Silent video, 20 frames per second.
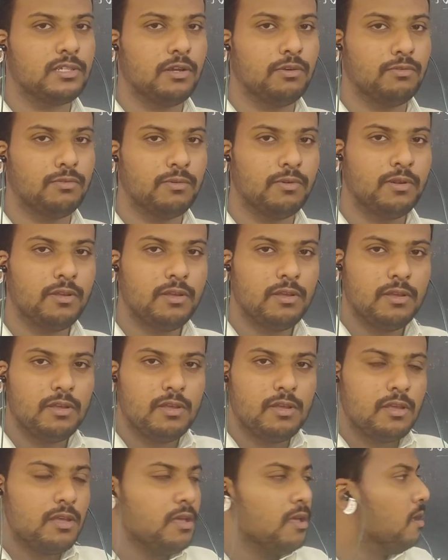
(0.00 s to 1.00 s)
down.
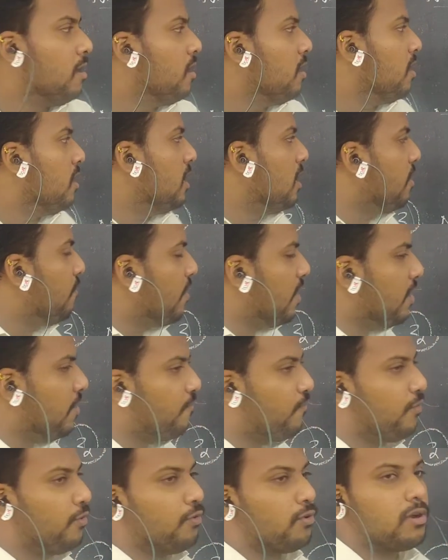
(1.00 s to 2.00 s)
Even
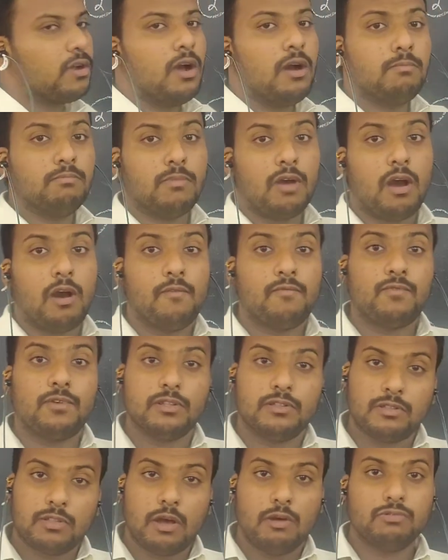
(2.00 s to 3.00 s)
if you come
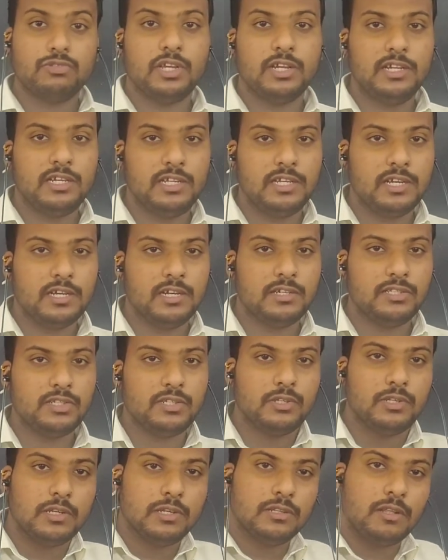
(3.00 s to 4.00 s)
after 1000 years,
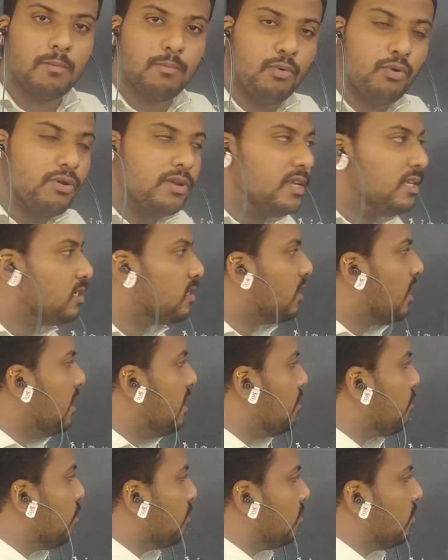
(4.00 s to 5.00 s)
the book is
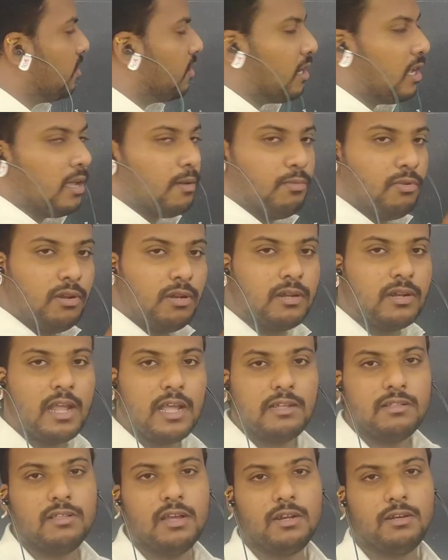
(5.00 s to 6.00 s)
lying on the table
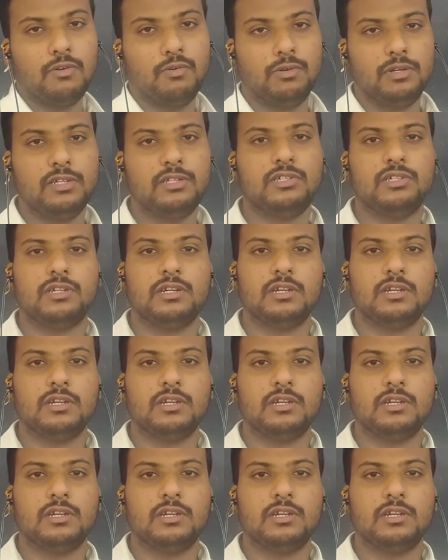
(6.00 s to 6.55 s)
like that only.